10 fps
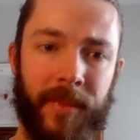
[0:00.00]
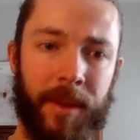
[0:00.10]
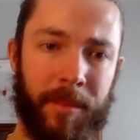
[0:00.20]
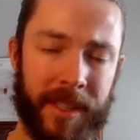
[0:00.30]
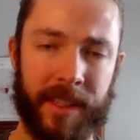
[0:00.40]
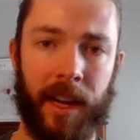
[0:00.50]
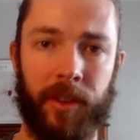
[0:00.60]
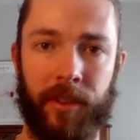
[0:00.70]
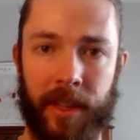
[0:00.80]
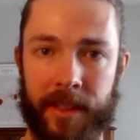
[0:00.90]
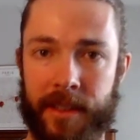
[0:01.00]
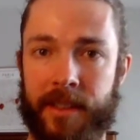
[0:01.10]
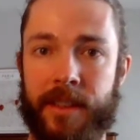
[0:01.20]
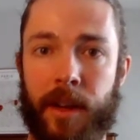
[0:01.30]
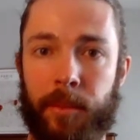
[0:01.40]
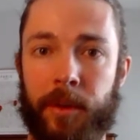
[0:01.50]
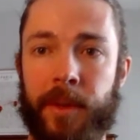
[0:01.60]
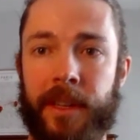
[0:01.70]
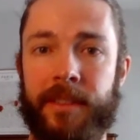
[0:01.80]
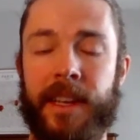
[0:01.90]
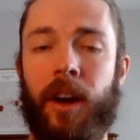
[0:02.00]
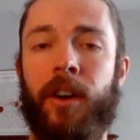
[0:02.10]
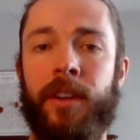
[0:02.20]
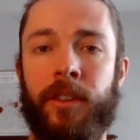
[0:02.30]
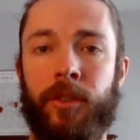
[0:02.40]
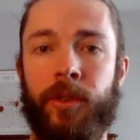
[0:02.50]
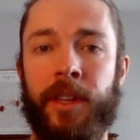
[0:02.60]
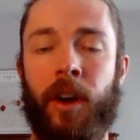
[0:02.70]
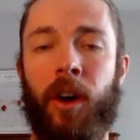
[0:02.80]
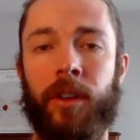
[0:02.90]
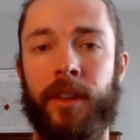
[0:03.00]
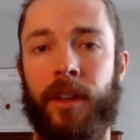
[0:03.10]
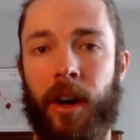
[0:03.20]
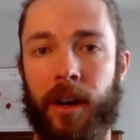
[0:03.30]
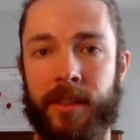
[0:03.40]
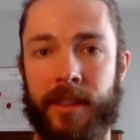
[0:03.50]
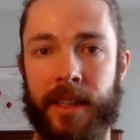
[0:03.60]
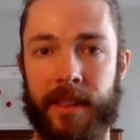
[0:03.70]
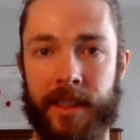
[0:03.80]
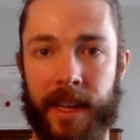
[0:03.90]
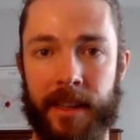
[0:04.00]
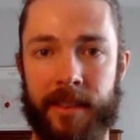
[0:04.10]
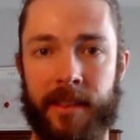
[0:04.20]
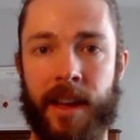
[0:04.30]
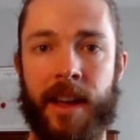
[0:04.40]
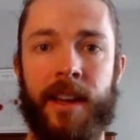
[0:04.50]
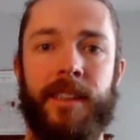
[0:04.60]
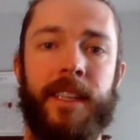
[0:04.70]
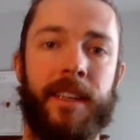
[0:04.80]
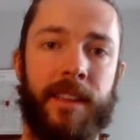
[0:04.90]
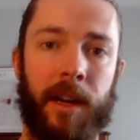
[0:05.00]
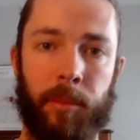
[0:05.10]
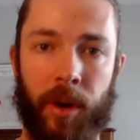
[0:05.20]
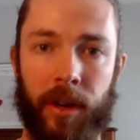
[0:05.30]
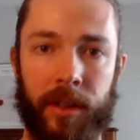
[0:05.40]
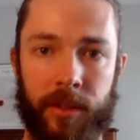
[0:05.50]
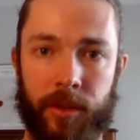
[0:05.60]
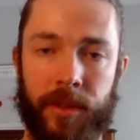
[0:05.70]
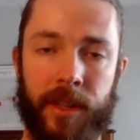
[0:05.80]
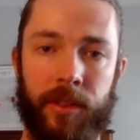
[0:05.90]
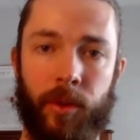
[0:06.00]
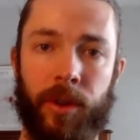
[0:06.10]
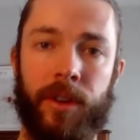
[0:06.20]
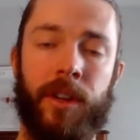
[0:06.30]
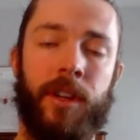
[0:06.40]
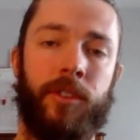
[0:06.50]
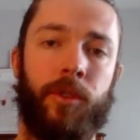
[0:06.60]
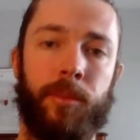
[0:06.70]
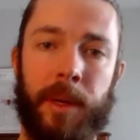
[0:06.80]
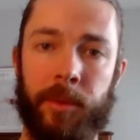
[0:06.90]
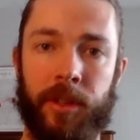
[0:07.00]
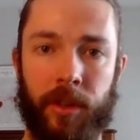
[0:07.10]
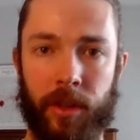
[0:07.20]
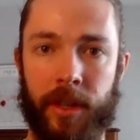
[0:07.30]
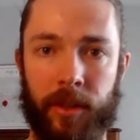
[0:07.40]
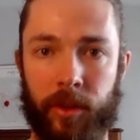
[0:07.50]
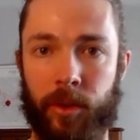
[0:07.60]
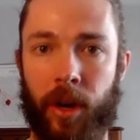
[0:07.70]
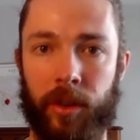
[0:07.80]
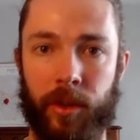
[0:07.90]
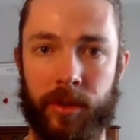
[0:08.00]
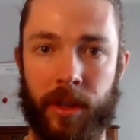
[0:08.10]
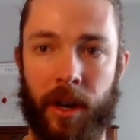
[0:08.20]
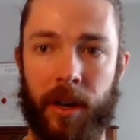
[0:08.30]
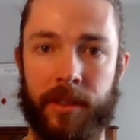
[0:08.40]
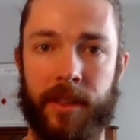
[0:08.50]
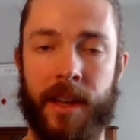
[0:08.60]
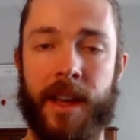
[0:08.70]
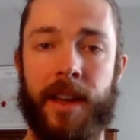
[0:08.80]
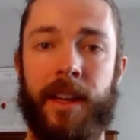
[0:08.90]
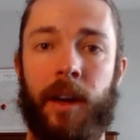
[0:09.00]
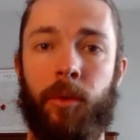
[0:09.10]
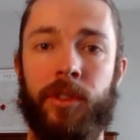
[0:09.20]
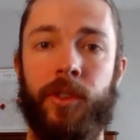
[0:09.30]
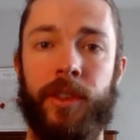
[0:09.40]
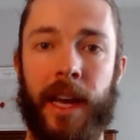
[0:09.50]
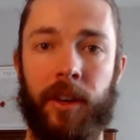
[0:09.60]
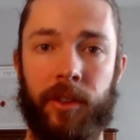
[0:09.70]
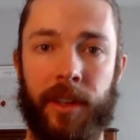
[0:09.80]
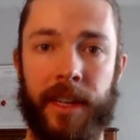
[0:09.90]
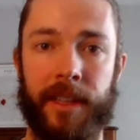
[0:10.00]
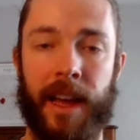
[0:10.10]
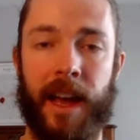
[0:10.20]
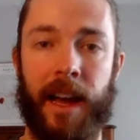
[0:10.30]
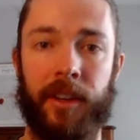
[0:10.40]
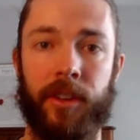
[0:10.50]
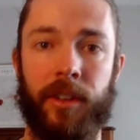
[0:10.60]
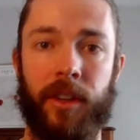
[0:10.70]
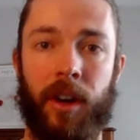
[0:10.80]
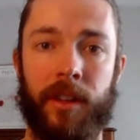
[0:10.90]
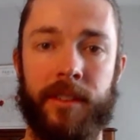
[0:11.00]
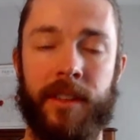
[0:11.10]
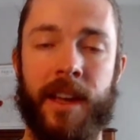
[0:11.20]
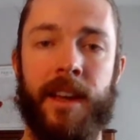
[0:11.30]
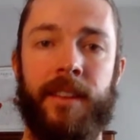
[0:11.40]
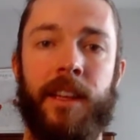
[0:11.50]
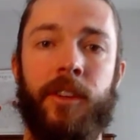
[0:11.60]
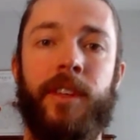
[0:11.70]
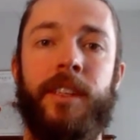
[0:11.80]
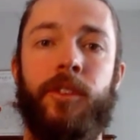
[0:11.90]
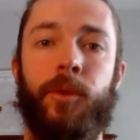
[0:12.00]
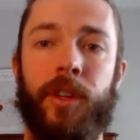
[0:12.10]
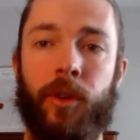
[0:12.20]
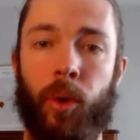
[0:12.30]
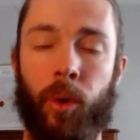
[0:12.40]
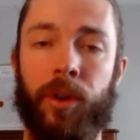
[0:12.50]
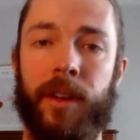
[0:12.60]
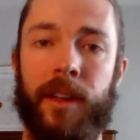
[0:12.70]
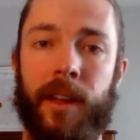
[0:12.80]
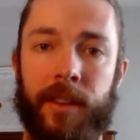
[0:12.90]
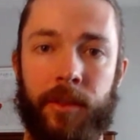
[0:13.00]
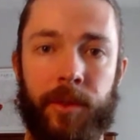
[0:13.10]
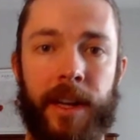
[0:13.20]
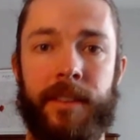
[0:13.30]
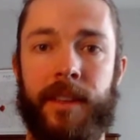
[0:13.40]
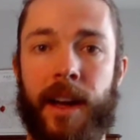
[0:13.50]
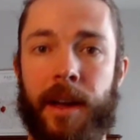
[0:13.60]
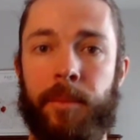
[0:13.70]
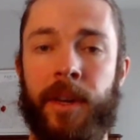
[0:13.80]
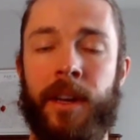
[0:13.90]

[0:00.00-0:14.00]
miscalculate this number because they aren't including all the costs that it takes to get that product to their door. So remember to include all those costs. Now, once you calculate that accurate COGS, then you need to record it at the right time.